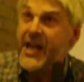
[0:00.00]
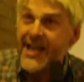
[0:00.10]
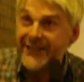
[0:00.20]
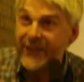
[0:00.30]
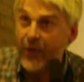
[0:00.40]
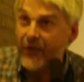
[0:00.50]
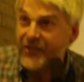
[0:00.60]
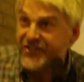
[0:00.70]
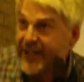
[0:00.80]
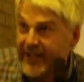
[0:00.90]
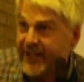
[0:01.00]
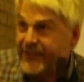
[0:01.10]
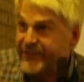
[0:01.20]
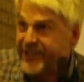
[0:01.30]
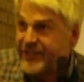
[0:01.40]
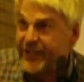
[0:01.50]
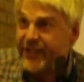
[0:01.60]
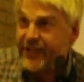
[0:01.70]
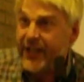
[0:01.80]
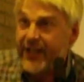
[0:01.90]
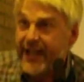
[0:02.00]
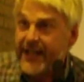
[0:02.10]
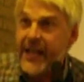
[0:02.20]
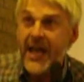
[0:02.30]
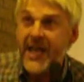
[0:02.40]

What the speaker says: He has no understanding of teaching and learning.